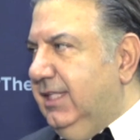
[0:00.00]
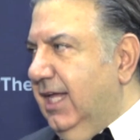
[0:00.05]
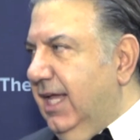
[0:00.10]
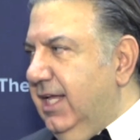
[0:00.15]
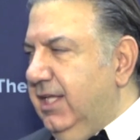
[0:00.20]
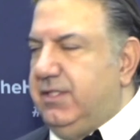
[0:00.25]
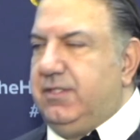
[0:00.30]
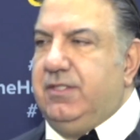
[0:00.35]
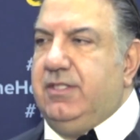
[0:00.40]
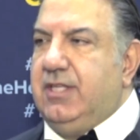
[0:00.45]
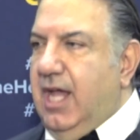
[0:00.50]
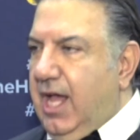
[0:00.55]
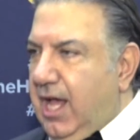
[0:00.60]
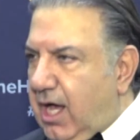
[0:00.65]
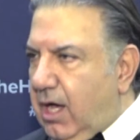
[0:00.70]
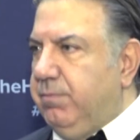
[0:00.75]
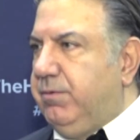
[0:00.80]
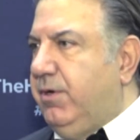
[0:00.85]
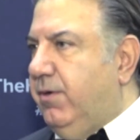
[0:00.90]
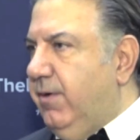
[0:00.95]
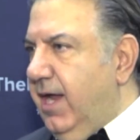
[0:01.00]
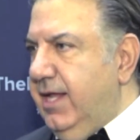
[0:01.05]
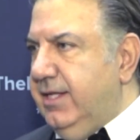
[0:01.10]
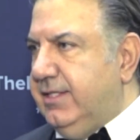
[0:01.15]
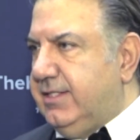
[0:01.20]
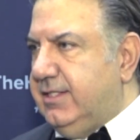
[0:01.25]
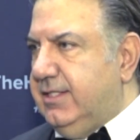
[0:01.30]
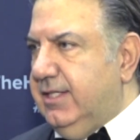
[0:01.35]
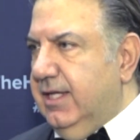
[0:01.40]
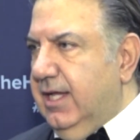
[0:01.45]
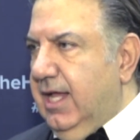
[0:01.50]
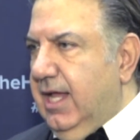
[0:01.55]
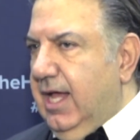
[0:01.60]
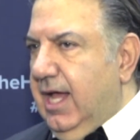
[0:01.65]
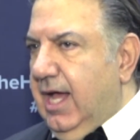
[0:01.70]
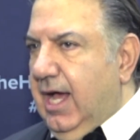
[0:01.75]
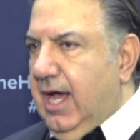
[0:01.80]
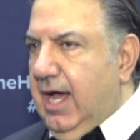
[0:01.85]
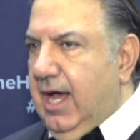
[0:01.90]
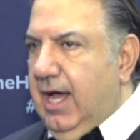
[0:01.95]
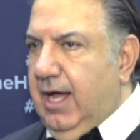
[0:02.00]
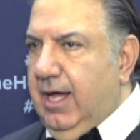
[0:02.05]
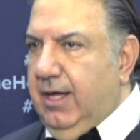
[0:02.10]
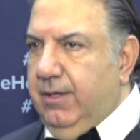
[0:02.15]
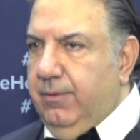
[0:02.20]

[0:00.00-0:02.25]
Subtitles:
leaders among the diaspora,